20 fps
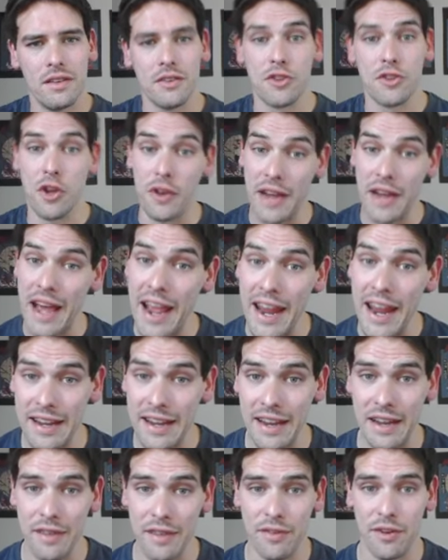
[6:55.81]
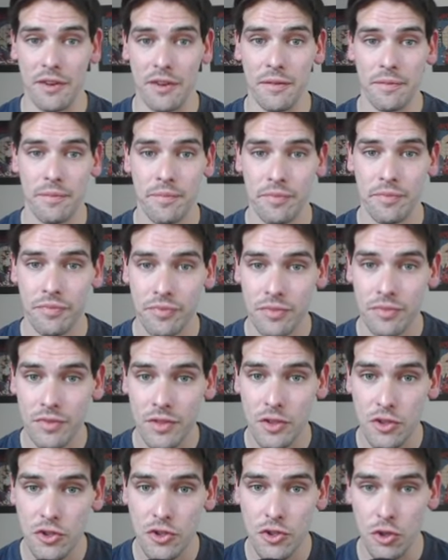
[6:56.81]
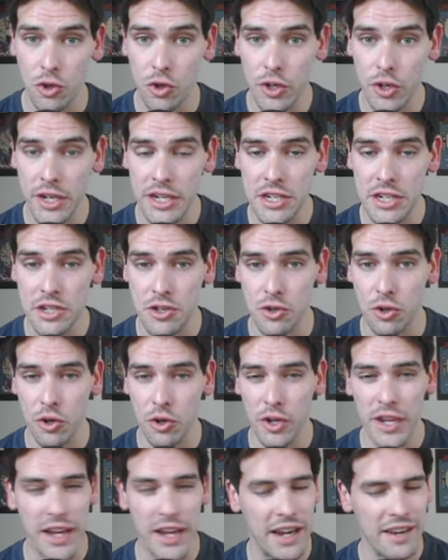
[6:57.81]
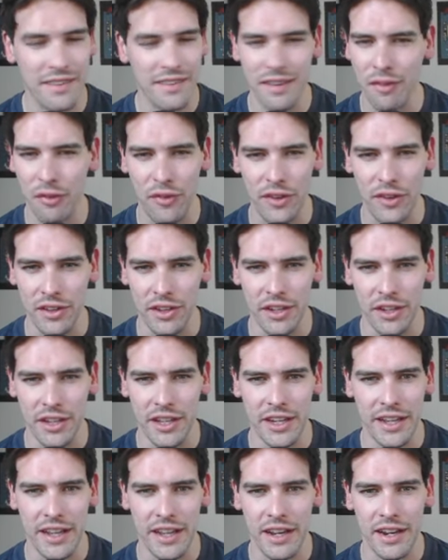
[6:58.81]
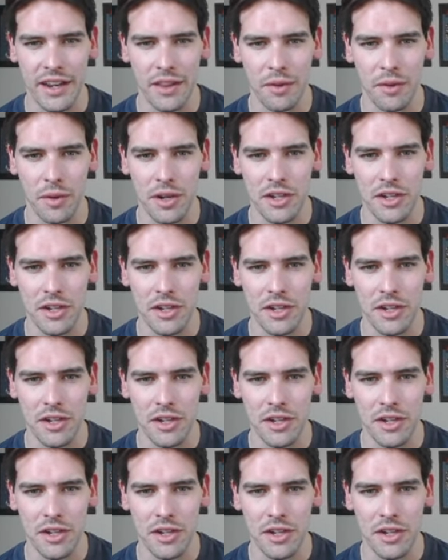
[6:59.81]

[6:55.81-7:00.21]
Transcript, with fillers: Turn eight, even. Storky, Storky. I just have a feeling you're going to get another one in